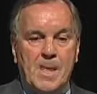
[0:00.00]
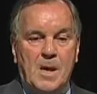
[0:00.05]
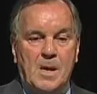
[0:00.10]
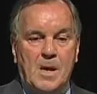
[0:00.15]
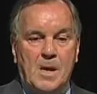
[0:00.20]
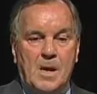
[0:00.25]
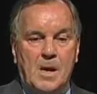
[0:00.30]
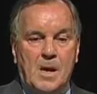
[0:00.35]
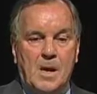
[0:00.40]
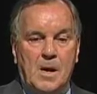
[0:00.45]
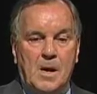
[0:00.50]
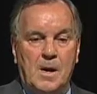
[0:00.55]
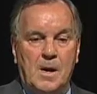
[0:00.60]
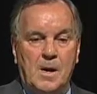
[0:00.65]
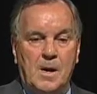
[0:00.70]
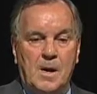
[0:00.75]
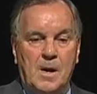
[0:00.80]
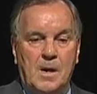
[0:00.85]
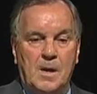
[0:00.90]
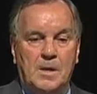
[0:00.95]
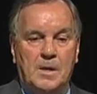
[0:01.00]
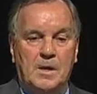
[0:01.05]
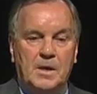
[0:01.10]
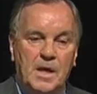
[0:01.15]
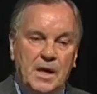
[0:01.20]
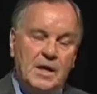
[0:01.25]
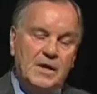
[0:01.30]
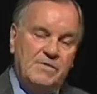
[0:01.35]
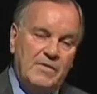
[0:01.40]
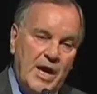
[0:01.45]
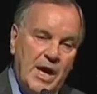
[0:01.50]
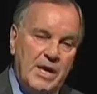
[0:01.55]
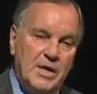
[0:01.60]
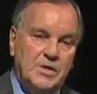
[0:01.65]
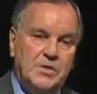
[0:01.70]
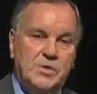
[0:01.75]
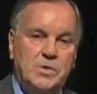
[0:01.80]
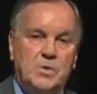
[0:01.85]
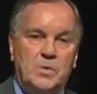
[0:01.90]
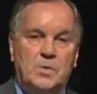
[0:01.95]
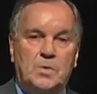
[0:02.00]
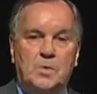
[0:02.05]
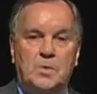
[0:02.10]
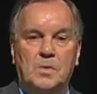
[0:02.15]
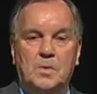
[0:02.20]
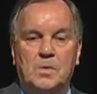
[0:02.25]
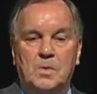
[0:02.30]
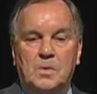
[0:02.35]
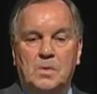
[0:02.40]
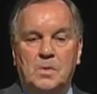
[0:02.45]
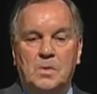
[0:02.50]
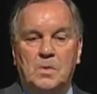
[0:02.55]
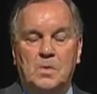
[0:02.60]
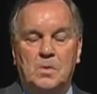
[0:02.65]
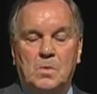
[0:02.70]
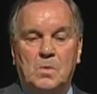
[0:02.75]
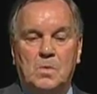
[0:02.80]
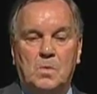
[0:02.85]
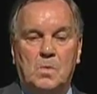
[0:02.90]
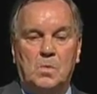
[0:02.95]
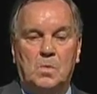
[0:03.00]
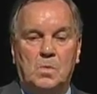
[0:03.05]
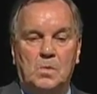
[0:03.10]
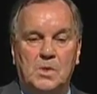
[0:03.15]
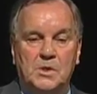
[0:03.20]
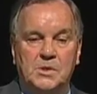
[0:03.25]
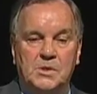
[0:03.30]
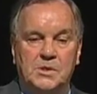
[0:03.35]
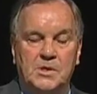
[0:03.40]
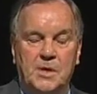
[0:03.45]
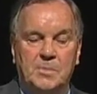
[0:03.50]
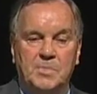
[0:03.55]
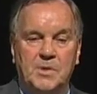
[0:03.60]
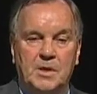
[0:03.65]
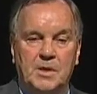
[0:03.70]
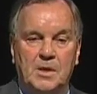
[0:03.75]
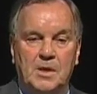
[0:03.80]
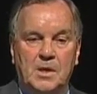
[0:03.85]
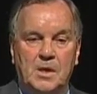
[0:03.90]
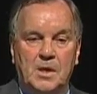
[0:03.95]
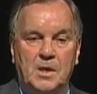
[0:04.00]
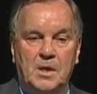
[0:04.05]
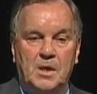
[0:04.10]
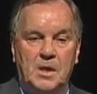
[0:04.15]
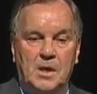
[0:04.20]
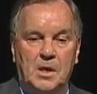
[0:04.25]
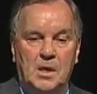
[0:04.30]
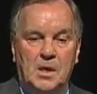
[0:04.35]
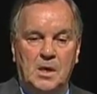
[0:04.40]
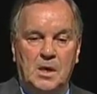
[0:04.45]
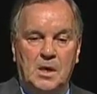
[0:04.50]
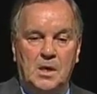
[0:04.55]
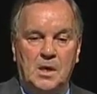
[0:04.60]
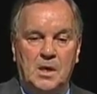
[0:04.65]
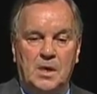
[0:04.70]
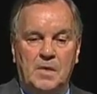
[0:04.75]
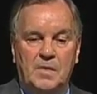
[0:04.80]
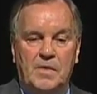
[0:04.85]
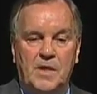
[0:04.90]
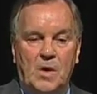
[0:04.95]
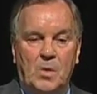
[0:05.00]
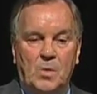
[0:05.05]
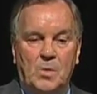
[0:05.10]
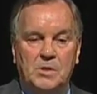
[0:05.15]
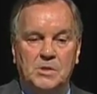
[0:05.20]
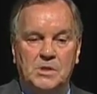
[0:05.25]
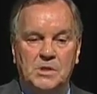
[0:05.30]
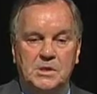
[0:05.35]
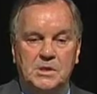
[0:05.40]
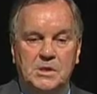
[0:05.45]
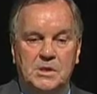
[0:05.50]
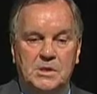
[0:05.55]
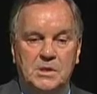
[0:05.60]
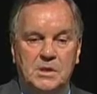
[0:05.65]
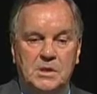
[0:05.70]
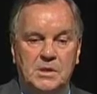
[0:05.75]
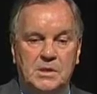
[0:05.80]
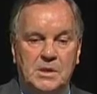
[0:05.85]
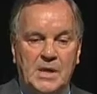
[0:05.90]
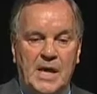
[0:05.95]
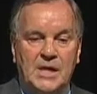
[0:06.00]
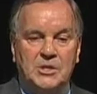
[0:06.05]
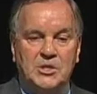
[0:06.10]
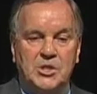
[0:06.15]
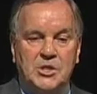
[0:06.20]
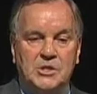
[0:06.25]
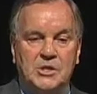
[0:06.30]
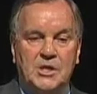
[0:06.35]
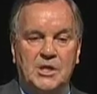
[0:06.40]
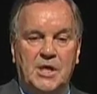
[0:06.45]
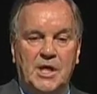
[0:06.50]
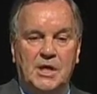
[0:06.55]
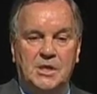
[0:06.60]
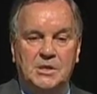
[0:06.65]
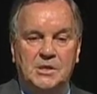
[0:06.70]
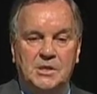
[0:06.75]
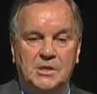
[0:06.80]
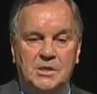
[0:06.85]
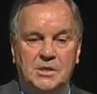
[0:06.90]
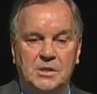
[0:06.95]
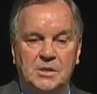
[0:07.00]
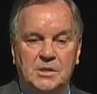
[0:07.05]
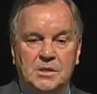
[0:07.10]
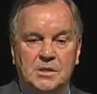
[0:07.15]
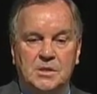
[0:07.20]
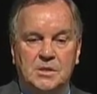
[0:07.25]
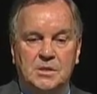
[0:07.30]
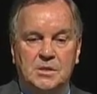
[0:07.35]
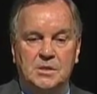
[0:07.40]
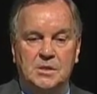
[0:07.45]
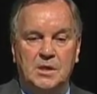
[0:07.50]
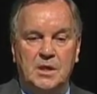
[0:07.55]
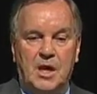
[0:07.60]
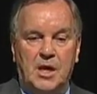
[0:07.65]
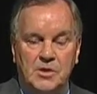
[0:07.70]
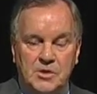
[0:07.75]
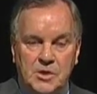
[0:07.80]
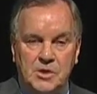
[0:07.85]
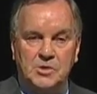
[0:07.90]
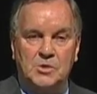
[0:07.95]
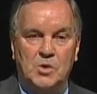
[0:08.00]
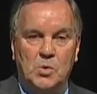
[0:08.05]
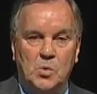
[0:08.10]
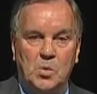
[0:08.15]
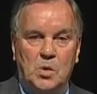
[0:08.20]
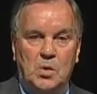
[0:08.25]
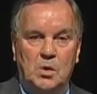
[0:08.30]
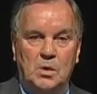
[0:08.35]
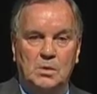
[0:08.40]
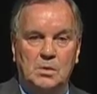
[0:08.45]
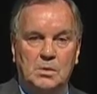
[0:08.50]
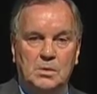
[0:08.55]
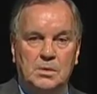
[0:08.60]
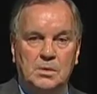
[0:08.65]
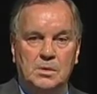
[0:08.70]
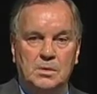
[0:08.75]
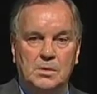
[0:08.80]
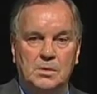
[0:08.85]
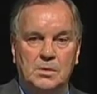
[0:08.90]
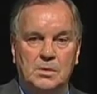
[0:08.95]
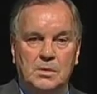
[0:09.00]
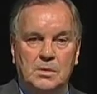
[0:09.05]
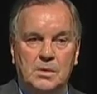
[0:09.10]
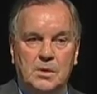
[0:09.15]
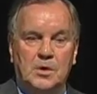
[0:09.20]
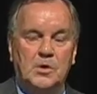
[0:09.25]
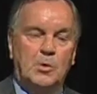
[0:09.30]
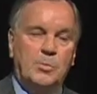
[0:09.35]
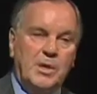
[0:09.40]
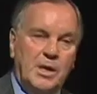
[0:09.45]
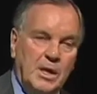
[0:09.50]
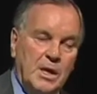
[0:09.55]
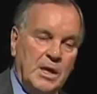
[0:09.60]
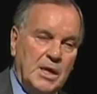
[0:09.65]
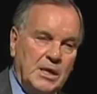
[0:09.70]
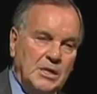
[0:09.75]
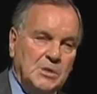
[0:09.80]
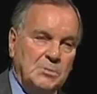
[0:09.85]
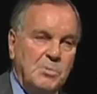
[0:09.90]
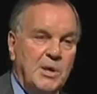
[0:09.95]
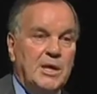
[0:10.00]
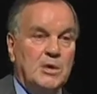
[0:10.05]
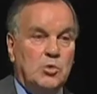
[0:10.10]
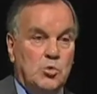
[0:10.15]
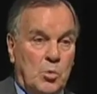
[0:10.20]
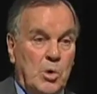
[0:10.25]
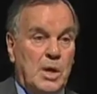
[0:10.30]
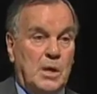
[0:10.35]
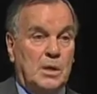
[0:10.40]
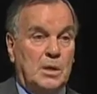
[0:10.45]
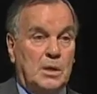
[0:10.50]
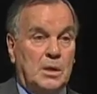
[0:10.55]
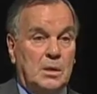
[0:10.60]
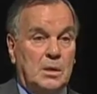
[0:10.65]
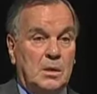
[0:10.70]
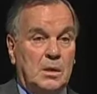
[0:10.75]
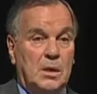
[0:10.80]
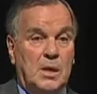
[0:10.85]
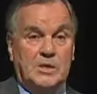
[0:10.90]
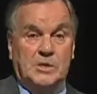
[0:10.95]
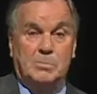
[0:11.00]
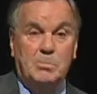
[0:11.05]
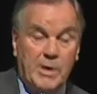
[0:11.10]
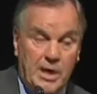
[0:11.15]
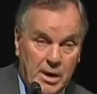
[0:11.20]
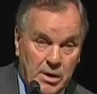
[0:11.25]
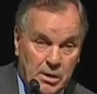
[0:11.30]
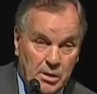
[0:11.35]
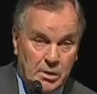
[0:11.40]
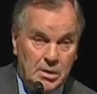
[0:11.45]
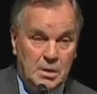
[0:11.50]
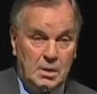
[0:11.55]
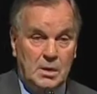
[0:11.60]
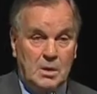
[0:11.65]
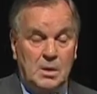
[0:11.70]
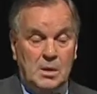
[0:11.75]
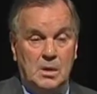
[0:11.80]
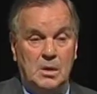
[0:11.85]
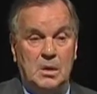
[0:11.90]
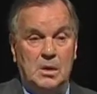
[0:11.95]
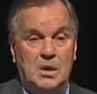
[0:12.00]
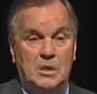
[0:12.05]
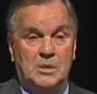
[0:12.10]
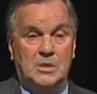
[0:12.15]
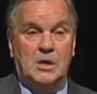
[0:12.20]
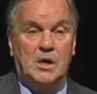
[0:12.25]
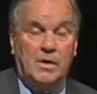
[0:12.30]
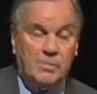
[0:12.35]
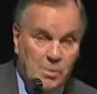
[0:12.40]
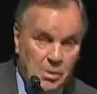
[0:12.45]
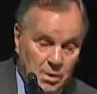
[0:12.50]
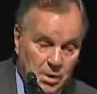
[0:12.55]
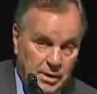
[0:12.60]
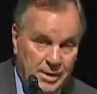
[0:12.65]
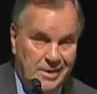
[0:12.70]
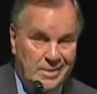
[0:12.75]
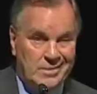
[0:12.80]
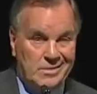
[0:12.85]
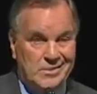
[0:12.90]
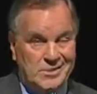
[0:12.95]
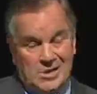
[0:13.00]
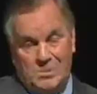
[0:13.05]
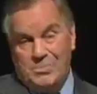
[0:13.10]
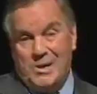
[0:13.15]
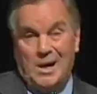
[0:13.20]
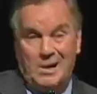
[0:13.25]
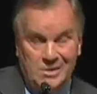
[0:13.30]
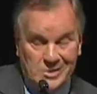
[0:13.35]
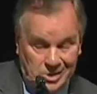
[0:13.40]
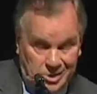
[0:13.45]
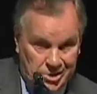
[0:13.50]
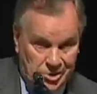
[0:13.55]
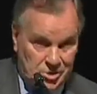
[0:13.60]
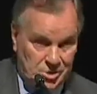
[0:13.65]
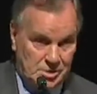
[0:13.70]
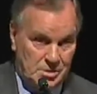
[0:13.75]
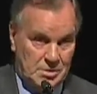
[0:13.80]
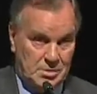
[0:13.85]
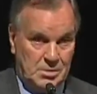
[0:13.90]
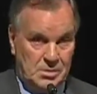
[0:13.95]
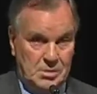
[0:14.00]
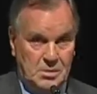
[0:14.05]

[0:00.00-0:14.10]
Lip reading: and a negative attitude was something that was not just against the artistic world. It could have been against me directly as mayor, as a government leader, as a politician,